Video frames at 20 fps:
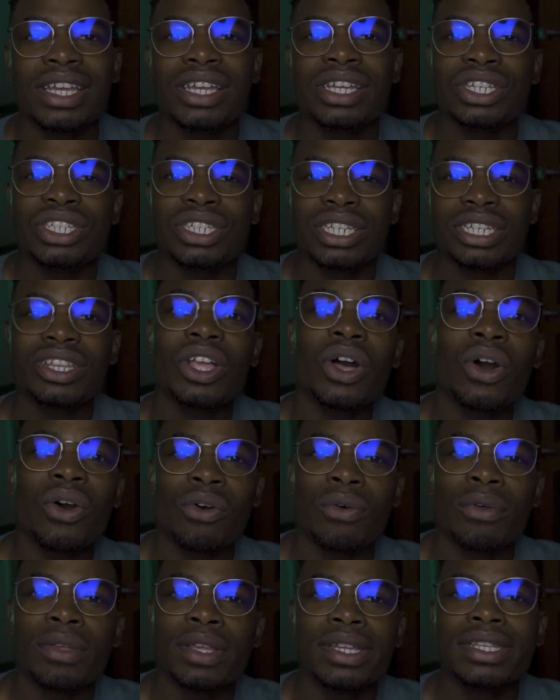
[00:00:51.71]
It's just,
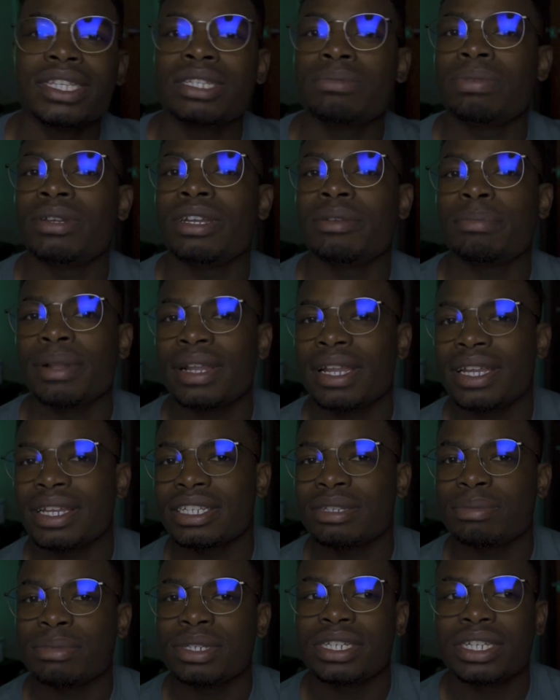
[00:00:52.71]
oh, spin up a
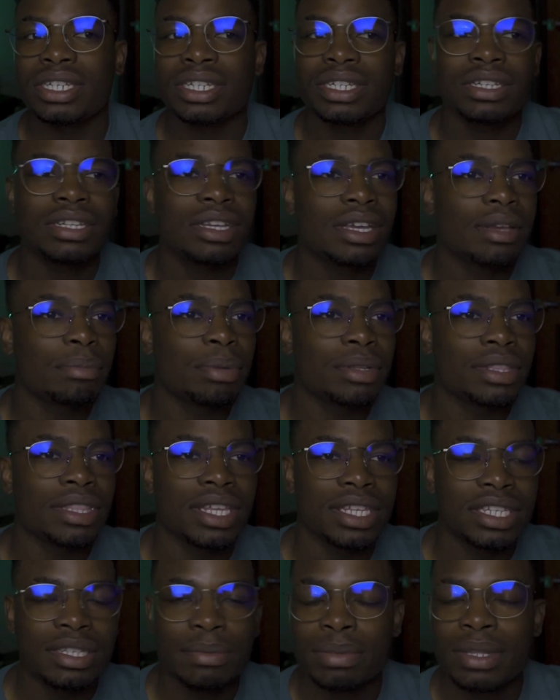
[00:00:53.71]
Linux machine, put
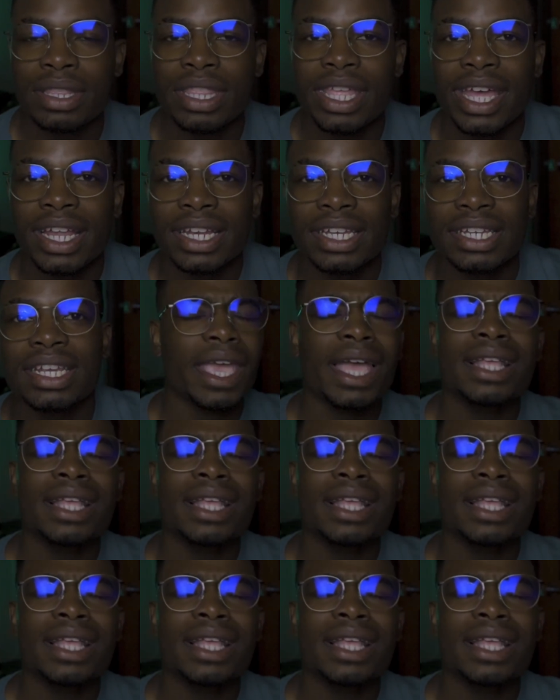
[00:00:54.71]
this, put that.